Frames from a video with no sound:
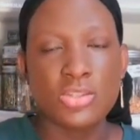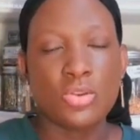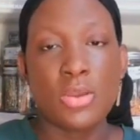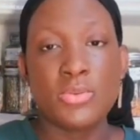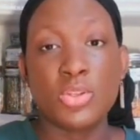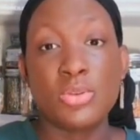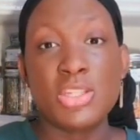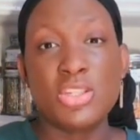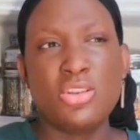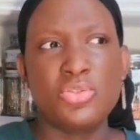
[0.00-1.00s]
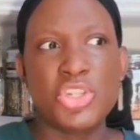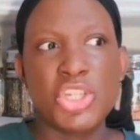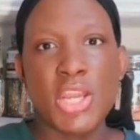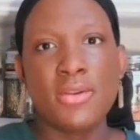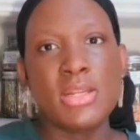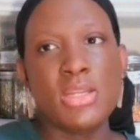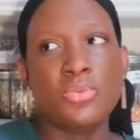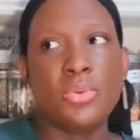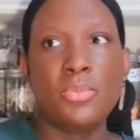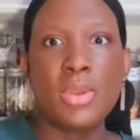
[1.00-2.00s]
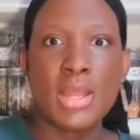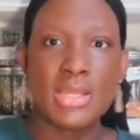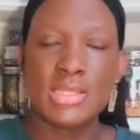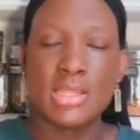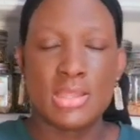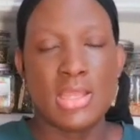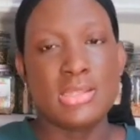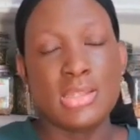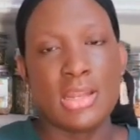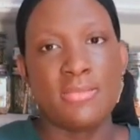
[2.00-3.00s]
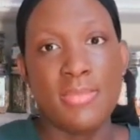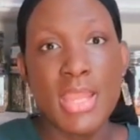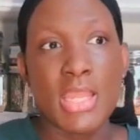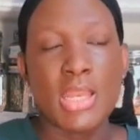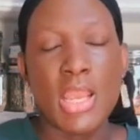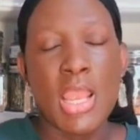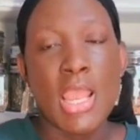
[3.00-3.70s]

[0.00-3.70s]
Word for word: And so I was always, you know, sharing different products and things that I've made.